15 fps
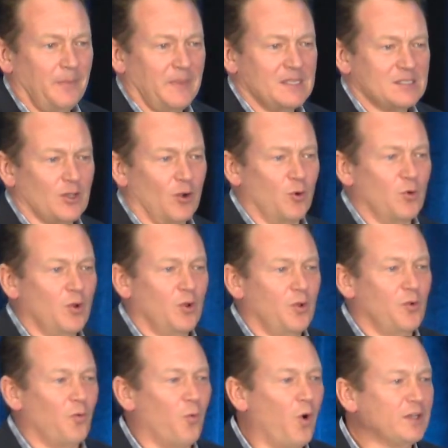So
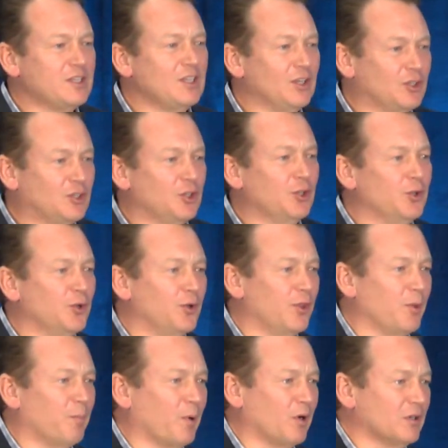what do you do to the
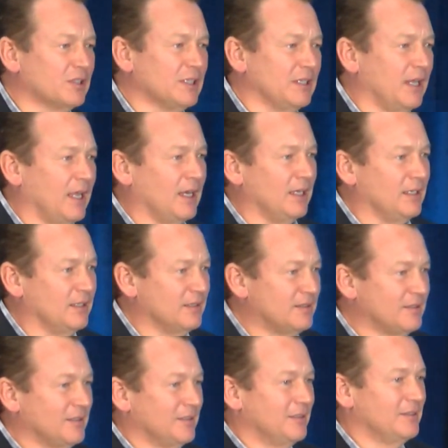person that is
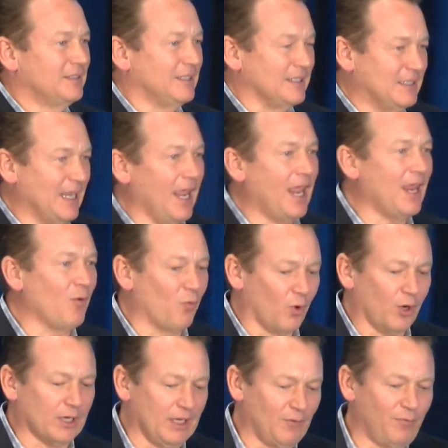today
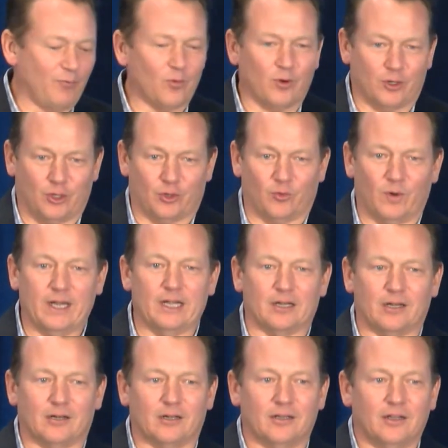working for a
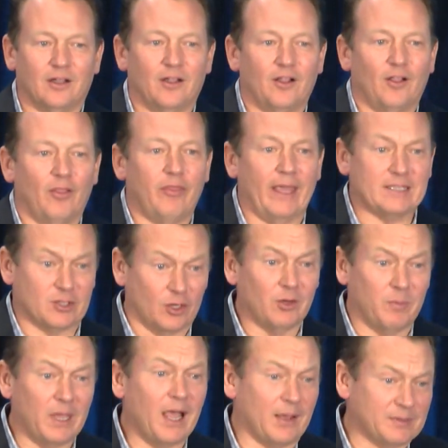career that's going to
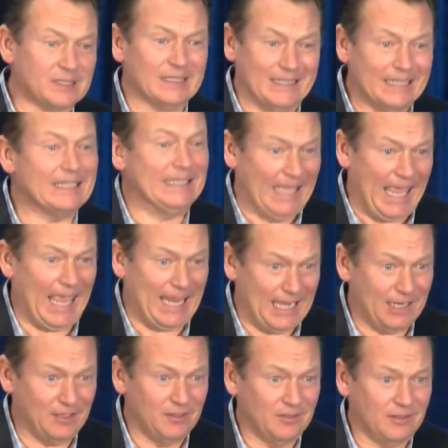be obsolete
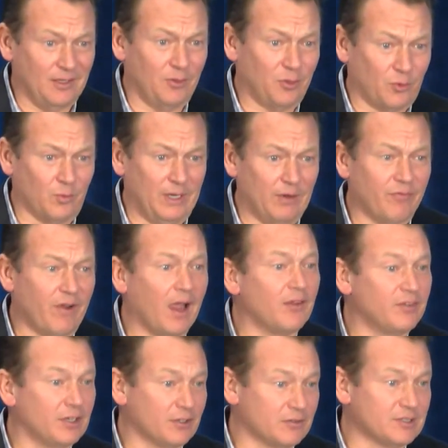again in 3 to 5
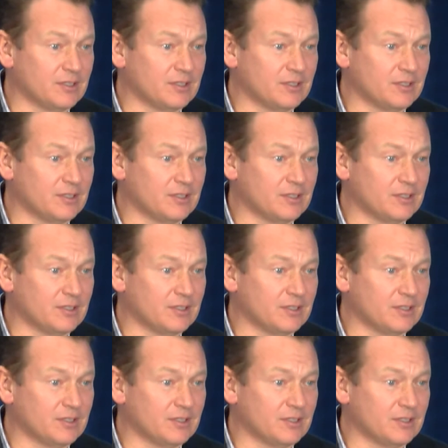years?